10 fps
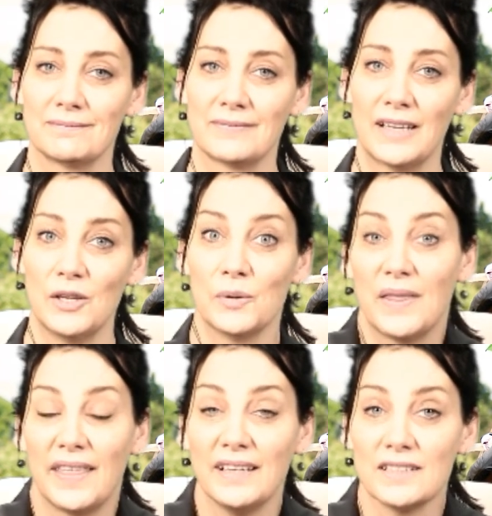You would
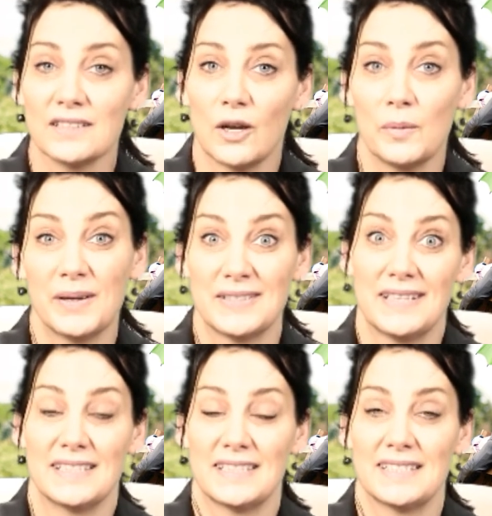think so, because
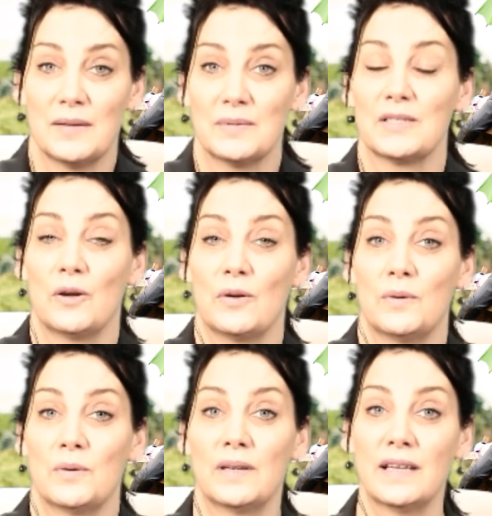that just seems
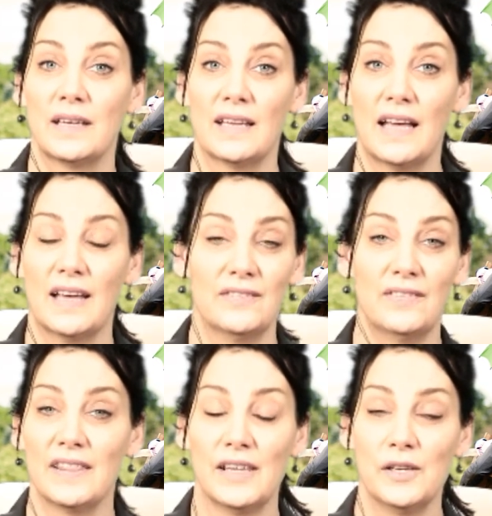so
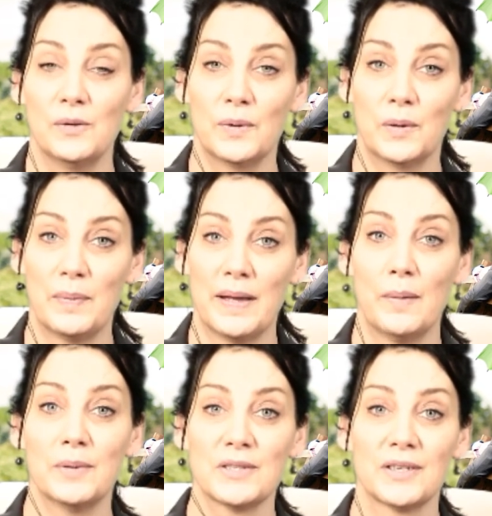unfair that you wouldn't be
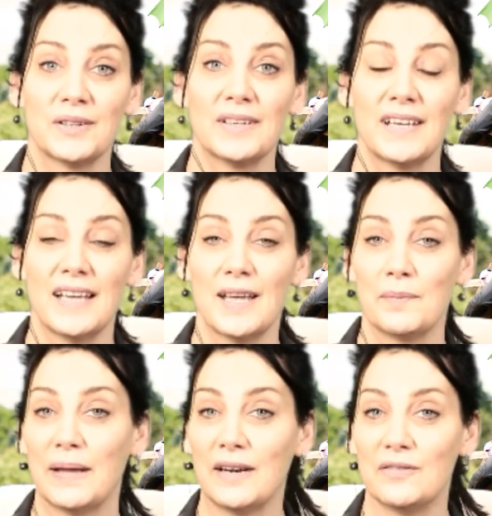able to.
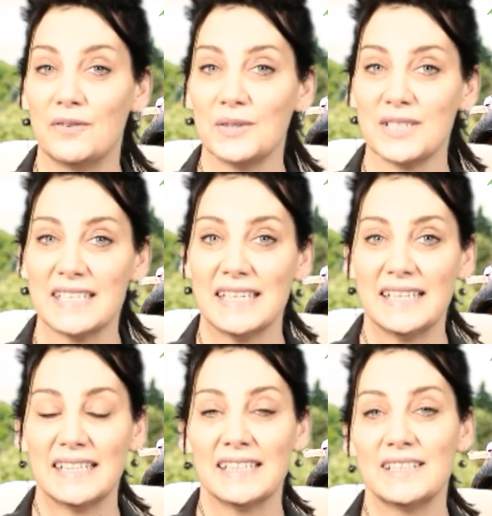But
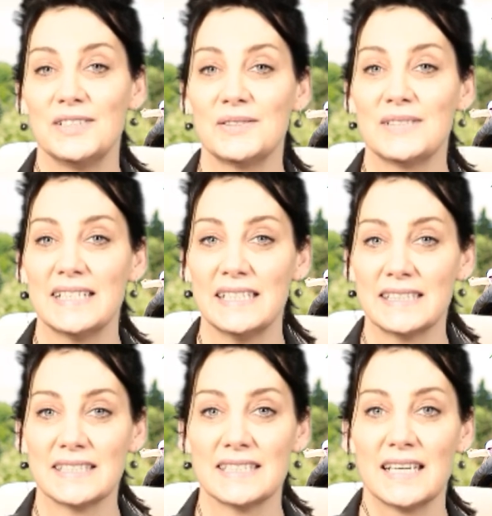unfortunately, in New
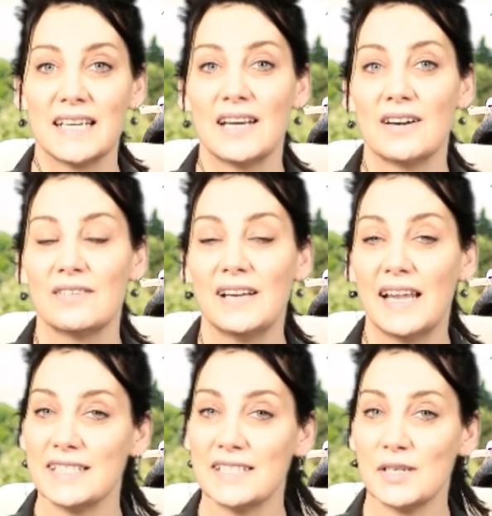Zealand,
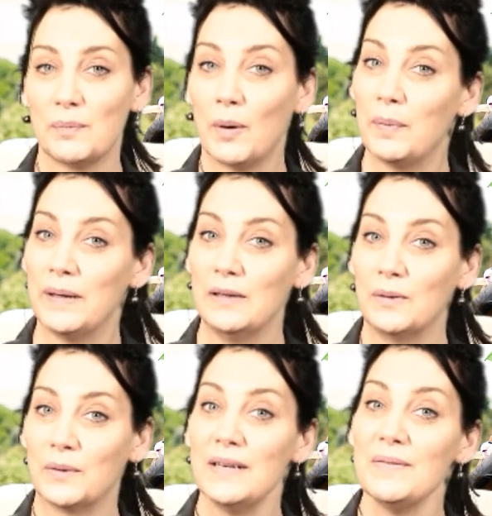relationship property
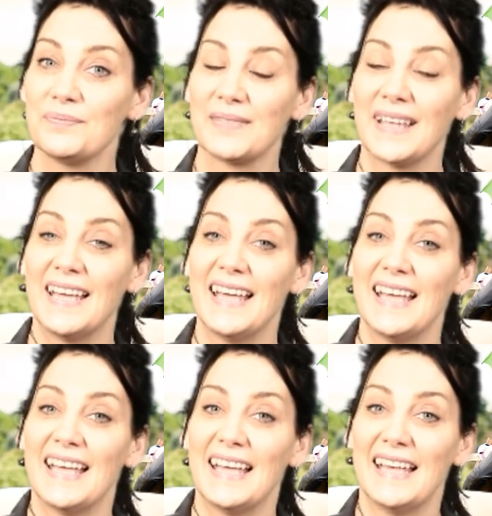law,
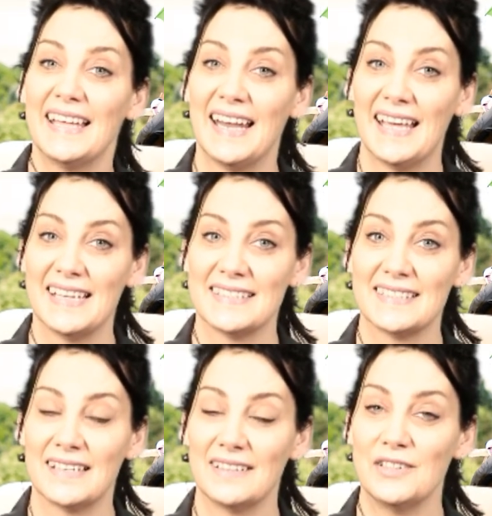it
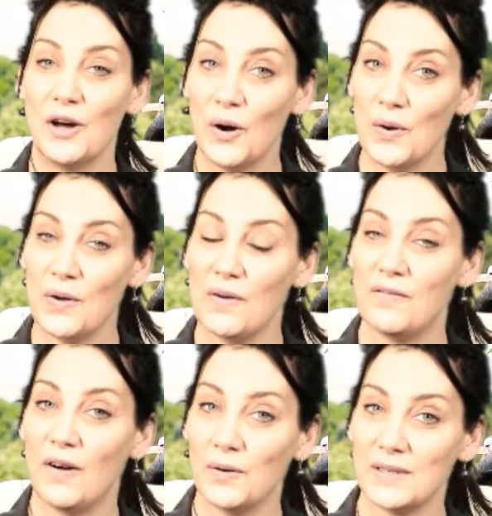has no fault